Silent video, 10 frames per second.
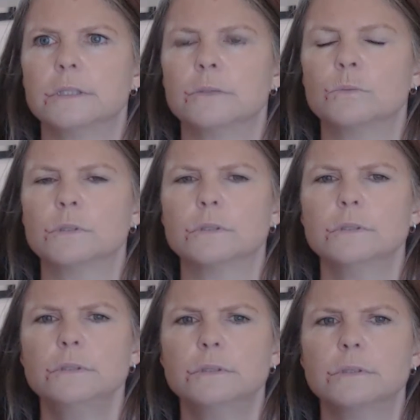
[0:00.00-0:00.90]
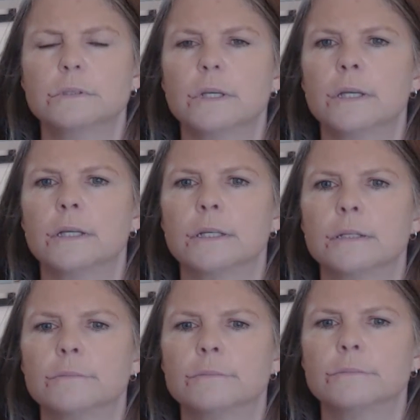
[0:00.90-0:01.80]
that one.
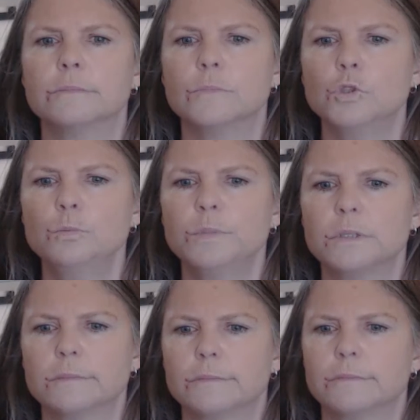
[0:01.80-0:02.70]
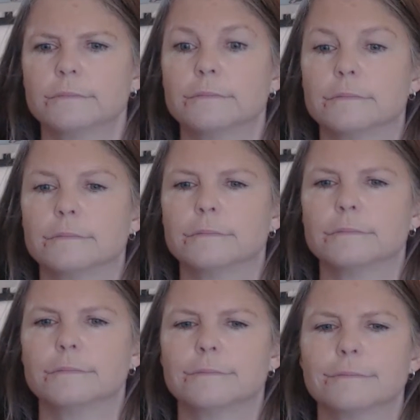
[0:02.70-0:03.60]
Um, oops.
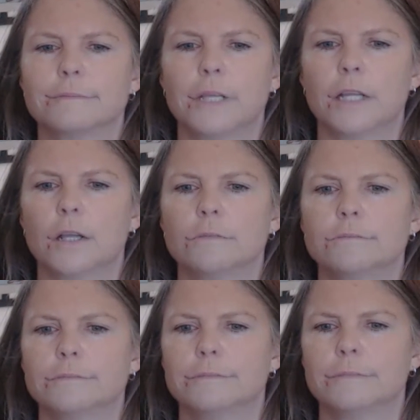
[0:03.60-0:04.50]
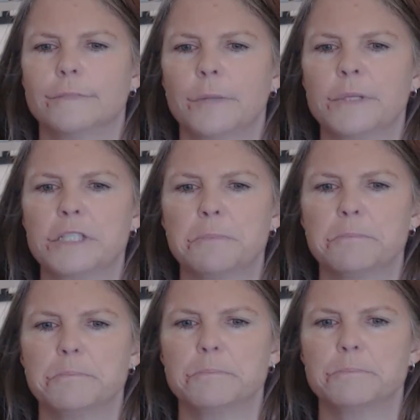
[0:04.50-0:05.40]
Hang on, I messed up.
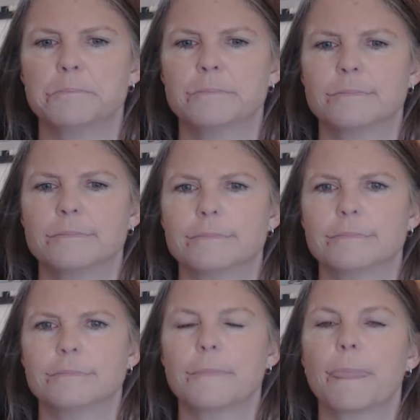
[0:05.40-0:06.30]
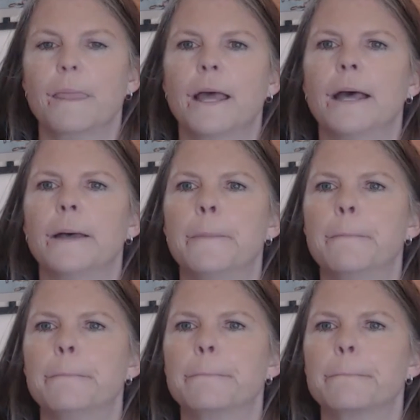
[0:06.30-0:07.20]

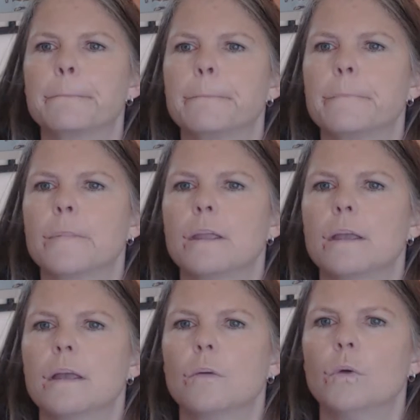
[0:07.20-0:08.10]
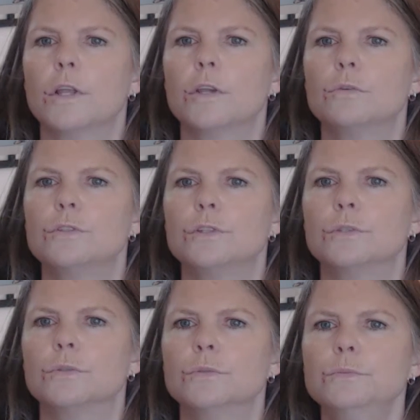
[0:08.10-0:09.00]
Um, want to go
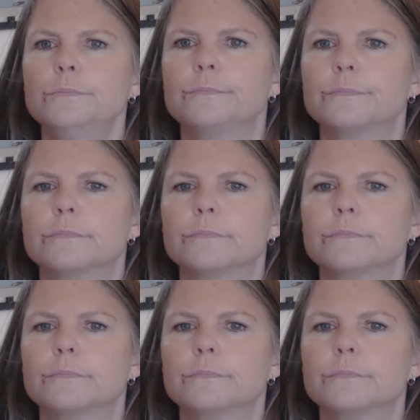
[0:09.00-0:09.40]
to